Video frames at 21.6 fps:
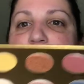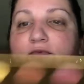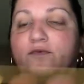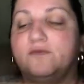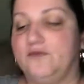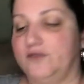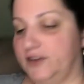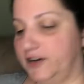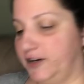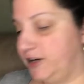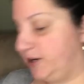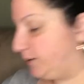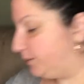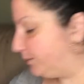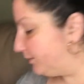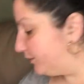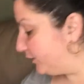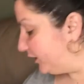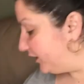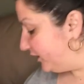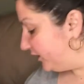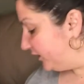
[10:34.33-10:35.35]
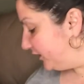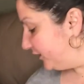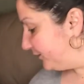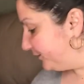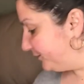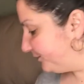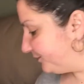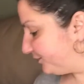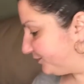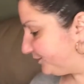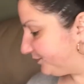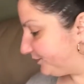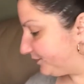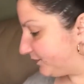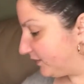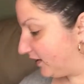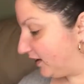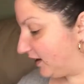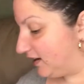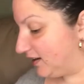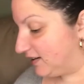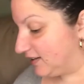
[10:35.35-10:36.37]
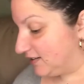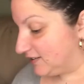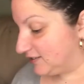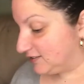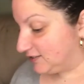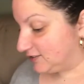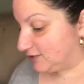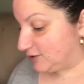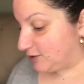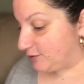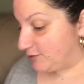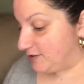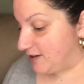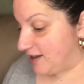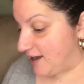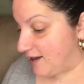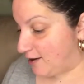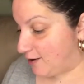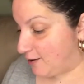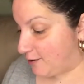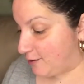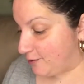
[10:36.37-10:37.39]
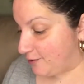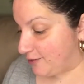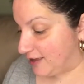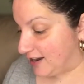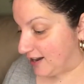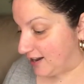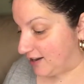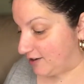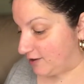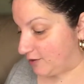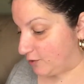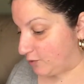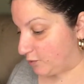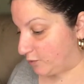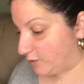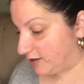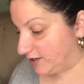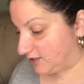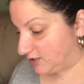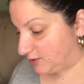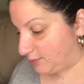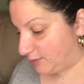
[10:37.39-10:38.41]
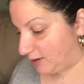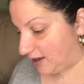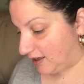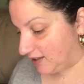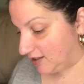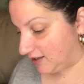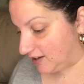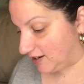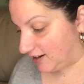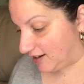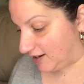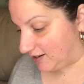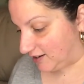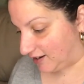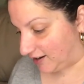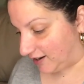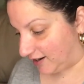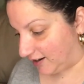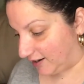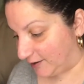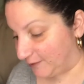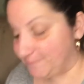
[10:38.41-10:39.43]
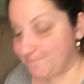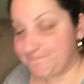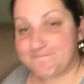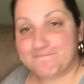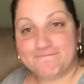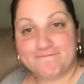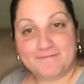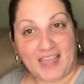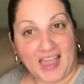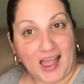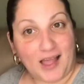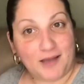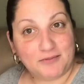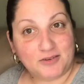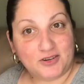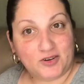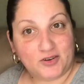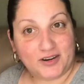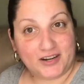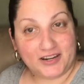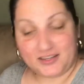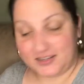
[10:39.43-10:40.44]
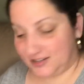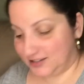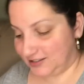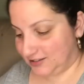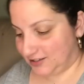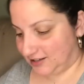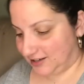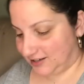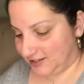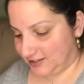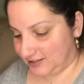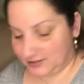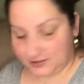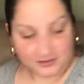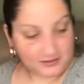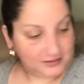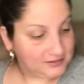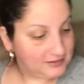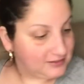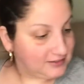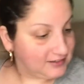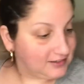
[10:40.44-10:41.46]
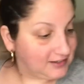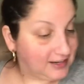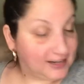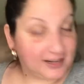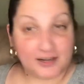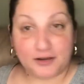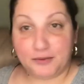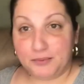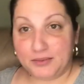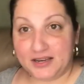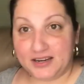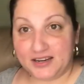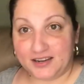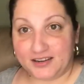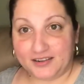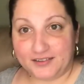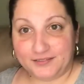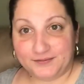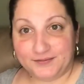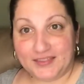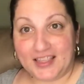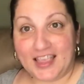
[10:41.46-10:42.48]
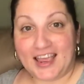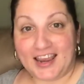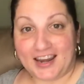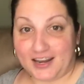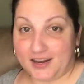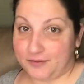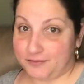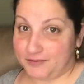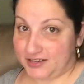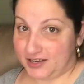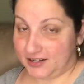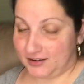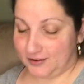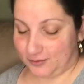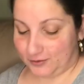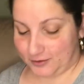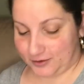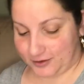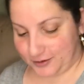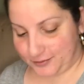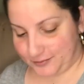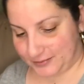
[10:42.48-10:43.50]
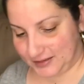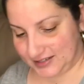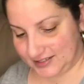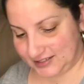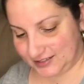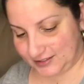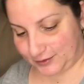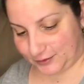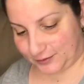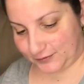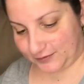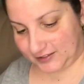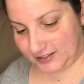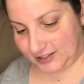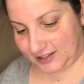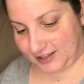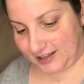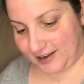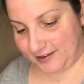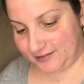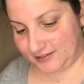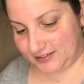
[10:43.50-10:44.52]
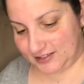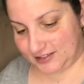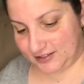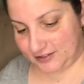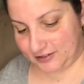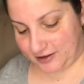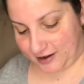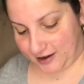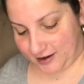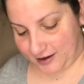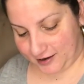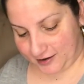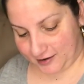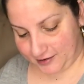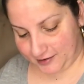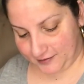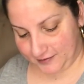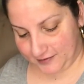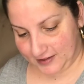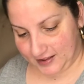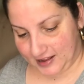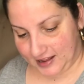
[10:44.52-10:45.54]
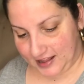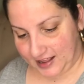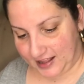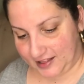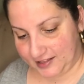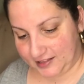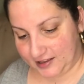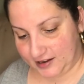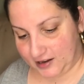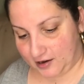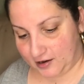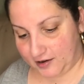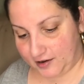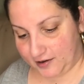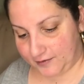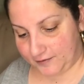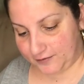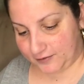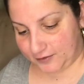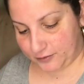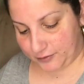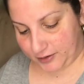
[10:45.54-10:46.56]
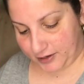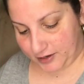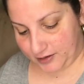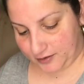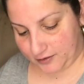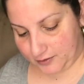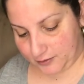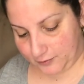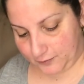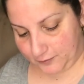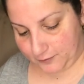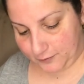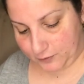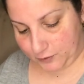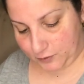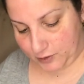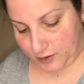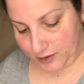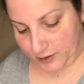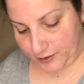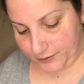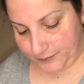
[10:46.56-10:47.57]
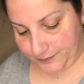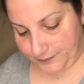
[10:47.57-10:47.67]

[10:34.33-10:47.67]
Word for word: Very pretty. So now that I know which palette I got, I'm going online in a minute and I'm gonna order myself the Life's a Drag and then I'll have three of the four.